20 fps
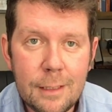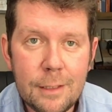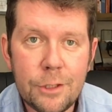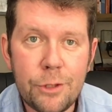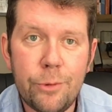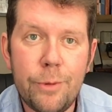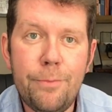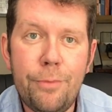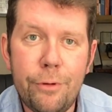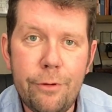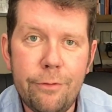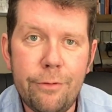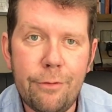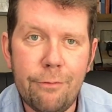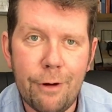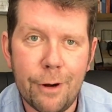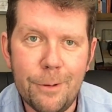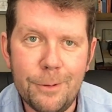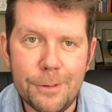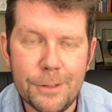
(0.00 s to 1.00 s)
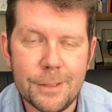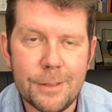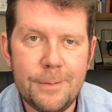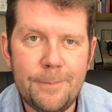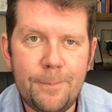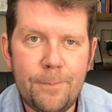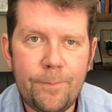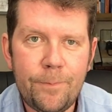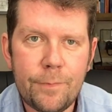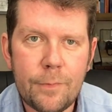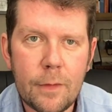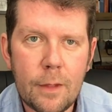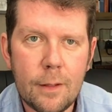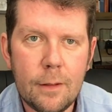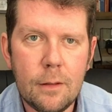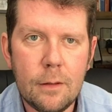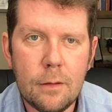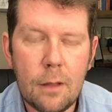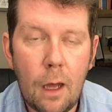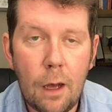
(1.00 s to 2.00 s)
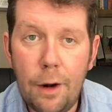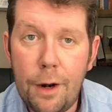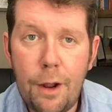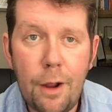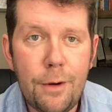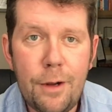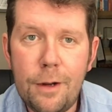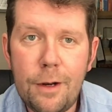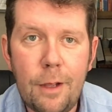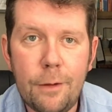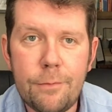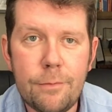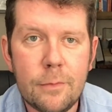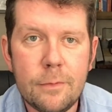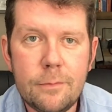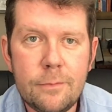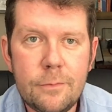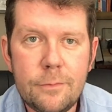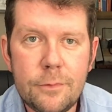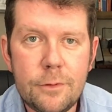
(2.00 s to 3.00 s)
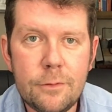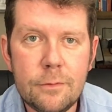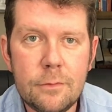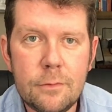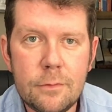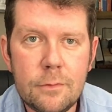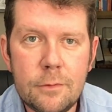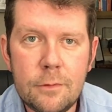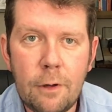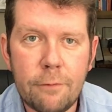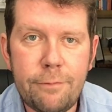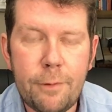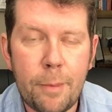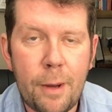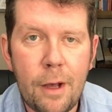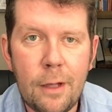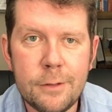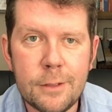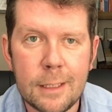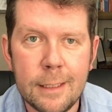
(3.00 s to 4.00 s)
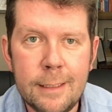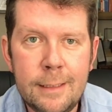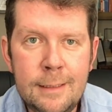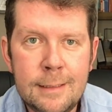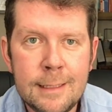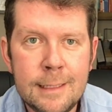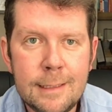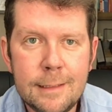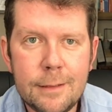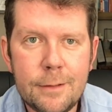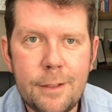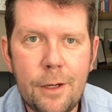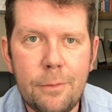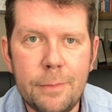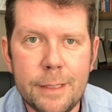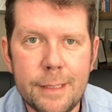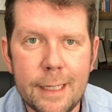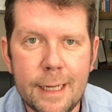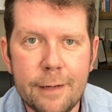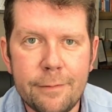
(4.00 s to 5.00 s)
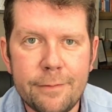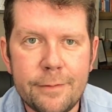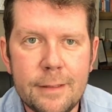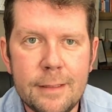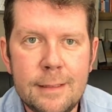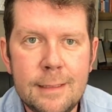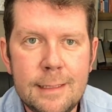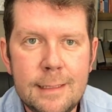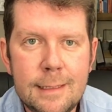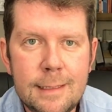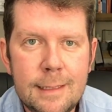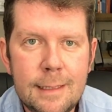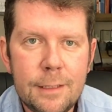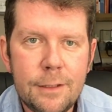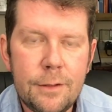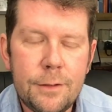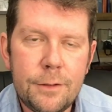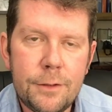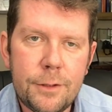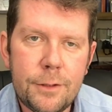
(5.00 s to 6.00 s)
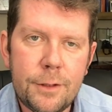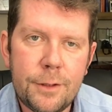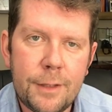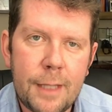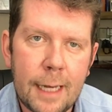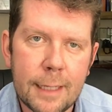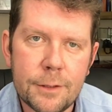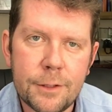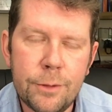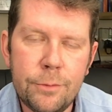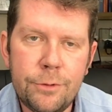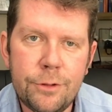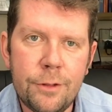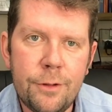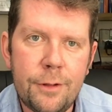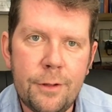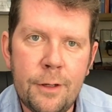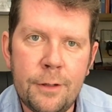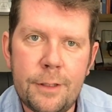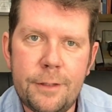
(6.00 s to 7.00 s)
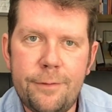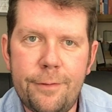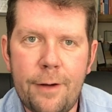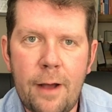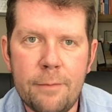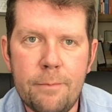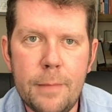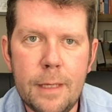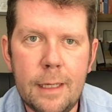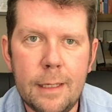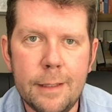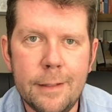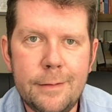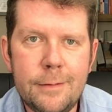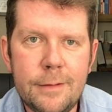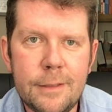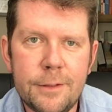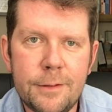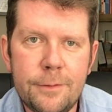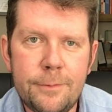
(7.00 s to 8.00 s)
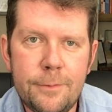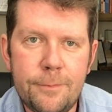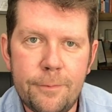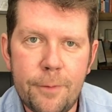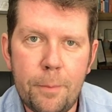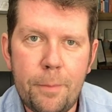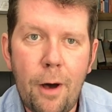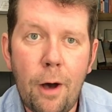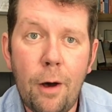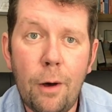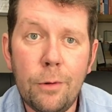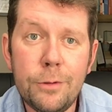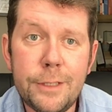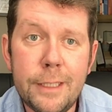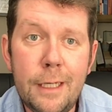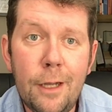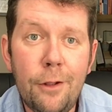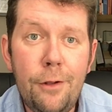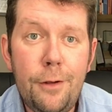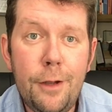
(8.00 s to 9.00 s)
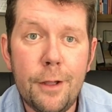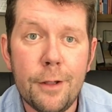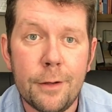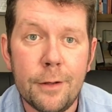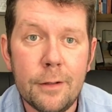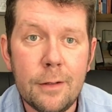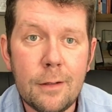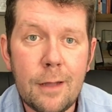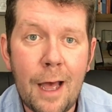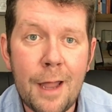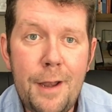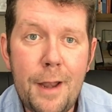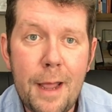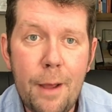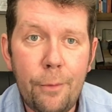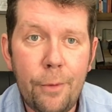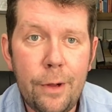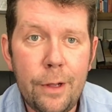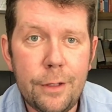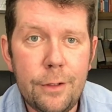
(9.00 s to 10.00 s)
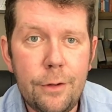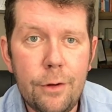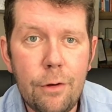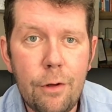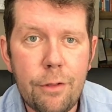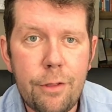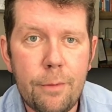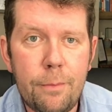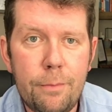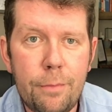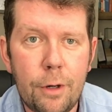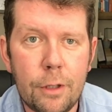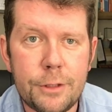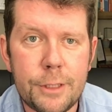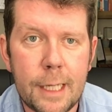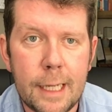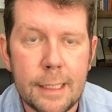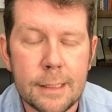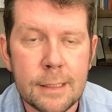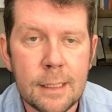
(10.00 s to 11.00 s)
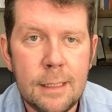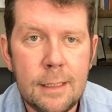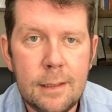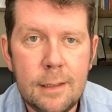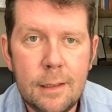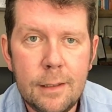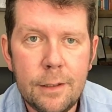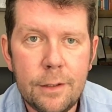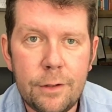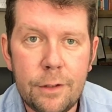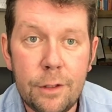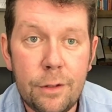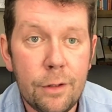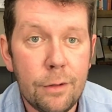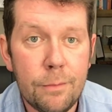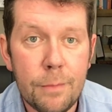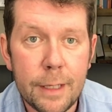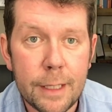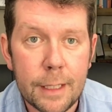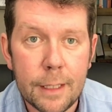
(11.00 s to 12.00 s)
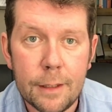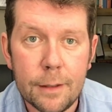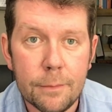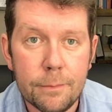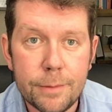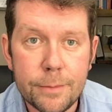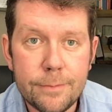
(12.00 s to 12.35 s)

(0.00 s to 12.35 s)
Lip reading: to improve the roads. Oh, no, not for Barnsley, don't be daft. That £235 million for potholes in London, a Network North project. You couldn't make it up.